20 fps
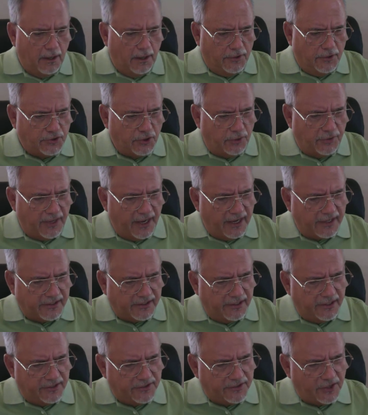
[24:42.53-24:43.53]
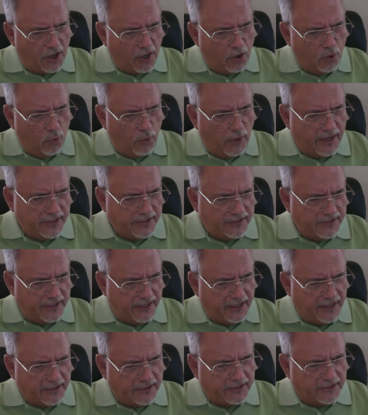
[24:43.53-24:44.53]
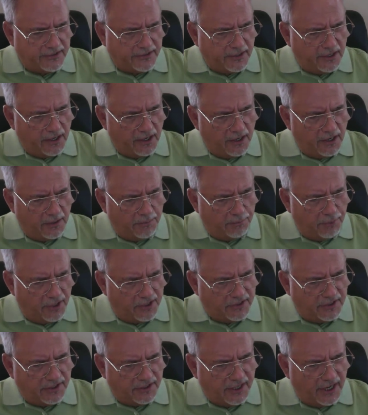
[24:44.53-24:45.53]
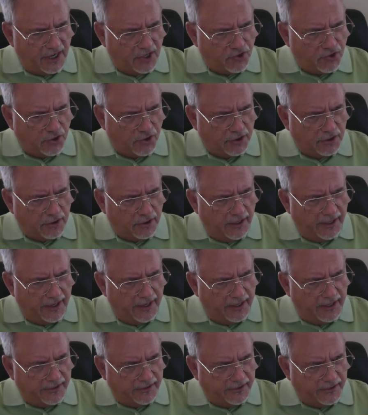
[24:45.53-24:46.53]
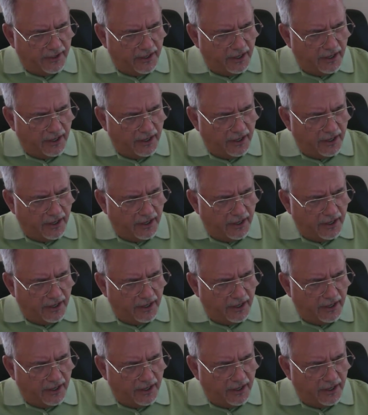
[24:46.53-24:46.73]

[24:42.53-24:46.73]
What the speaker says: So that is our Week 6 presentation, and